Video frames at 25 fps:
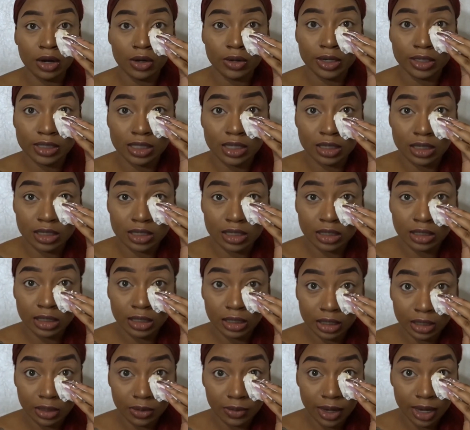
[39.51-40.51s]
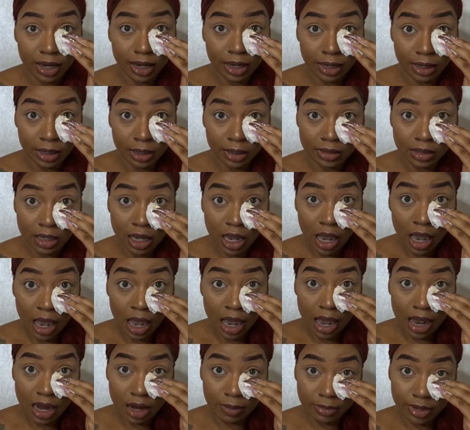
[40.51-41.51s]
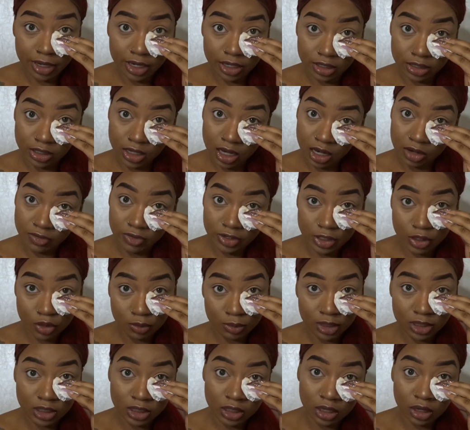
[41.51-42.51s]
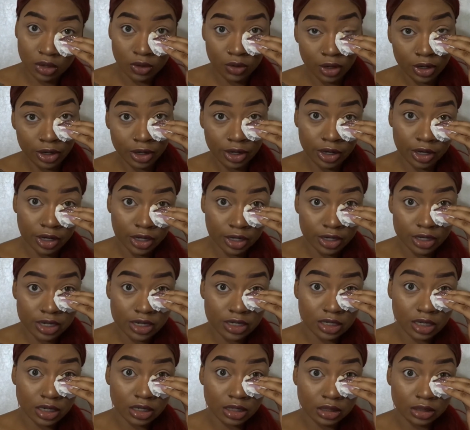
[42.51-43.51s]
on into this look, you guys. And I'm not gonna talk for too much longer because